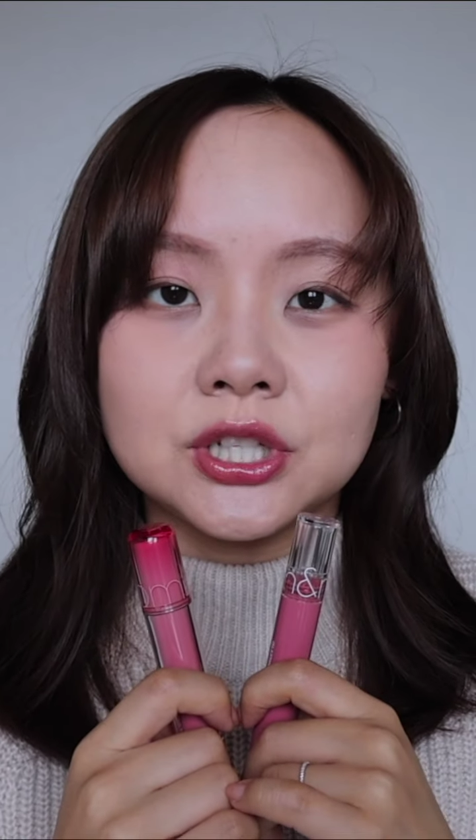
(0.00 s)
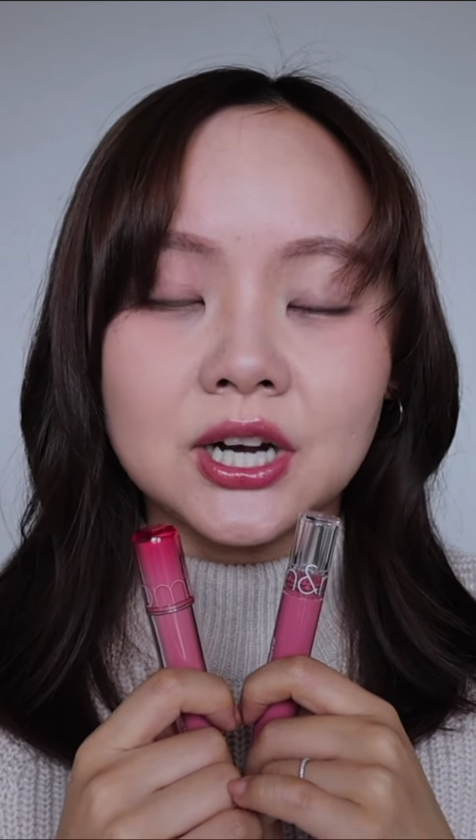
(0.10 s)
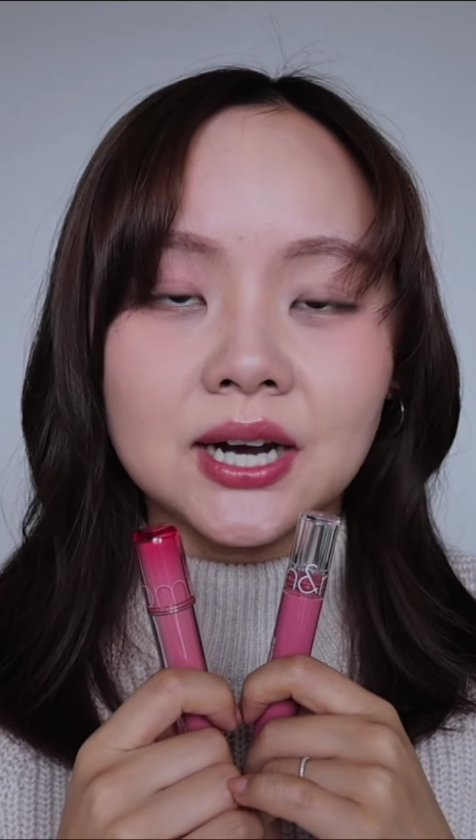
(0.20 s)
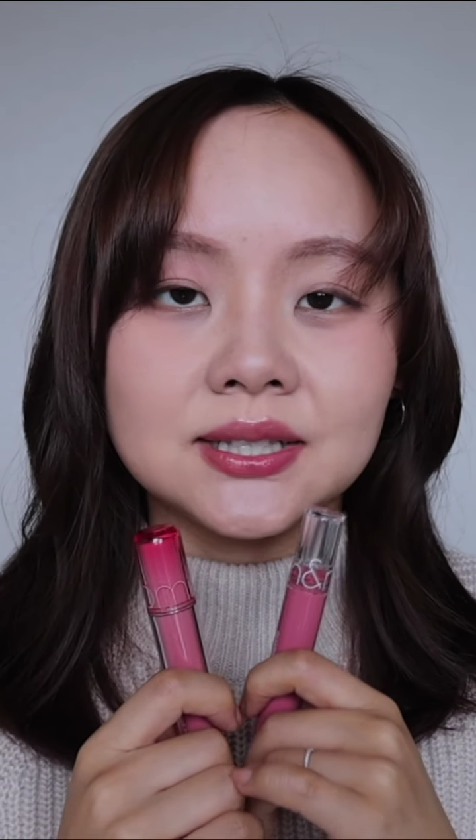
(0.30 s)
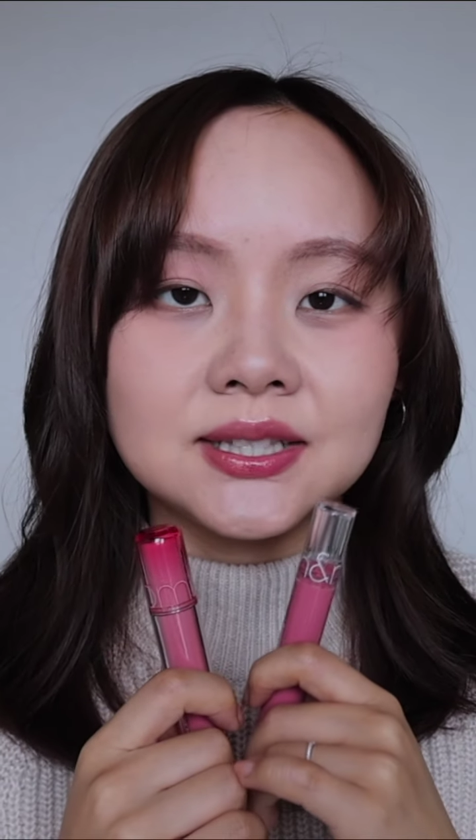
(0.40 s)

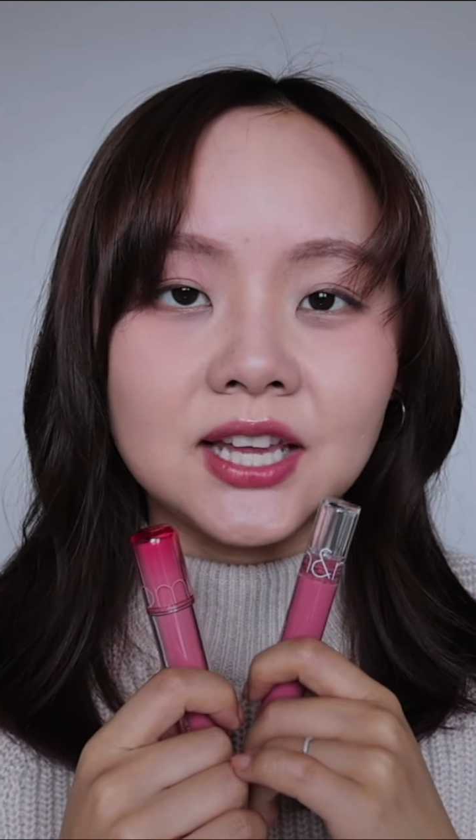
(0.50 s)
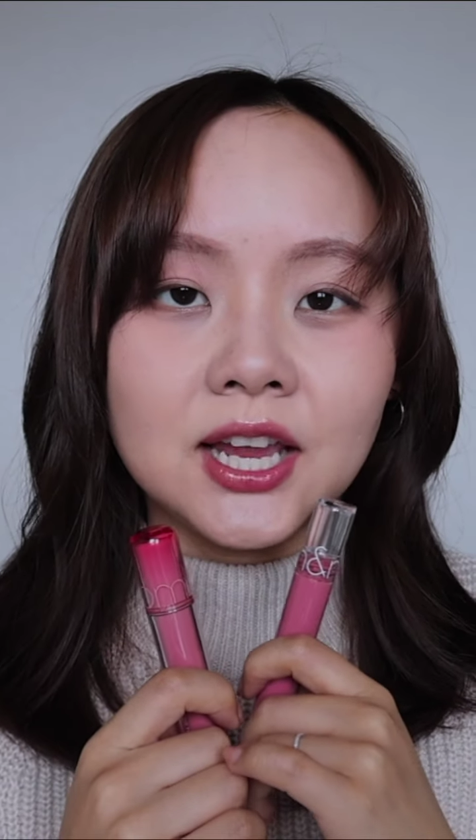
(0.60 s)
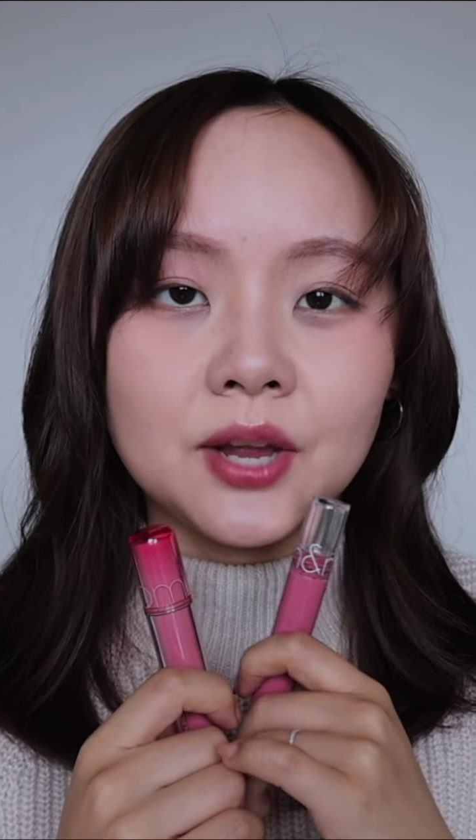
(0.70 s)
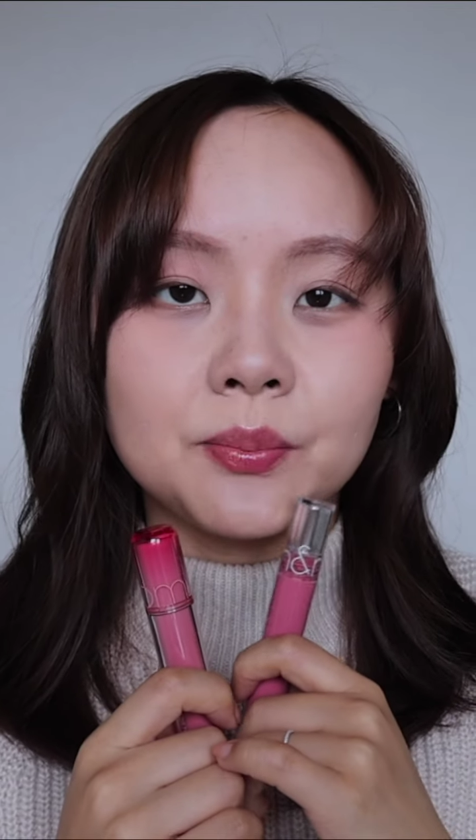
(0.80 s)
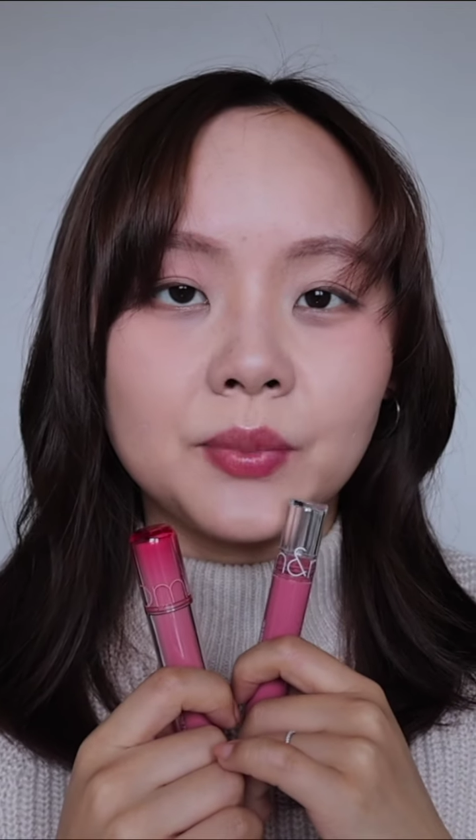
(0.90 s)
I'd
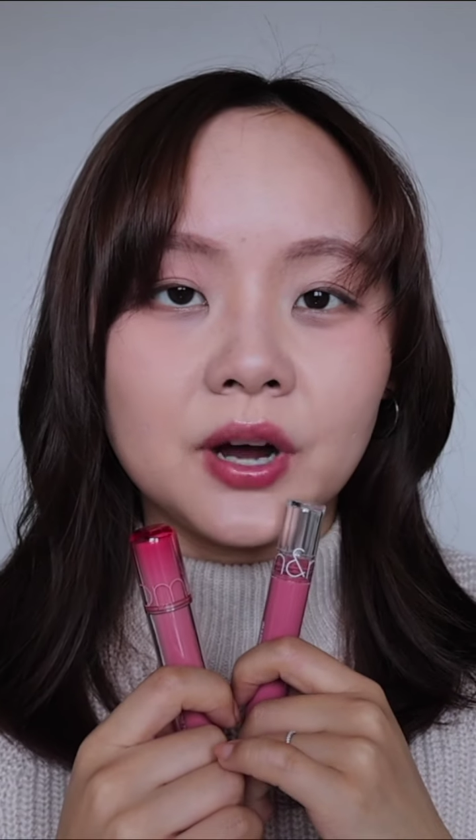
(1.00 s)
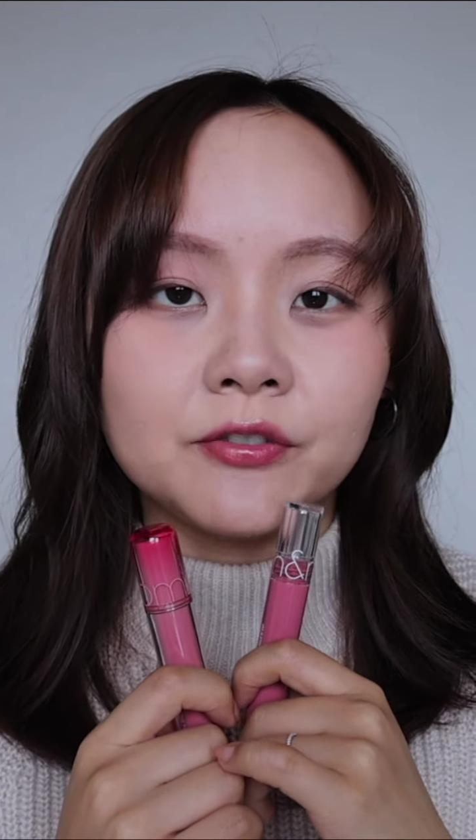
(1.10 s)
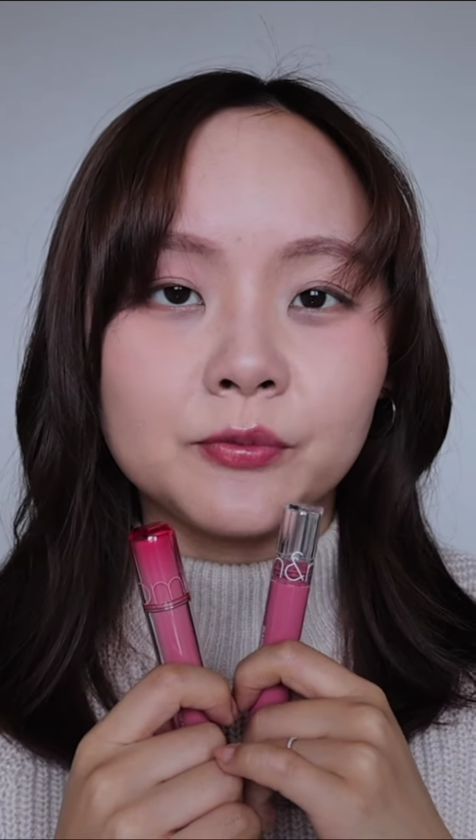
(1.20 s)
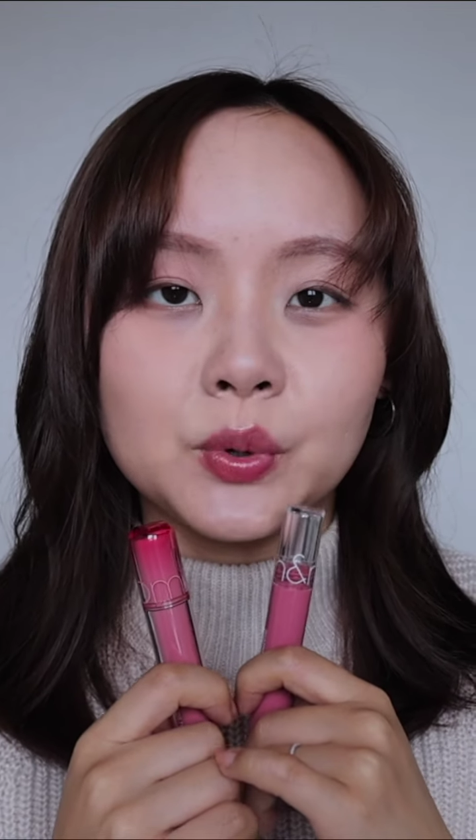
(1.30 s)
say Mauve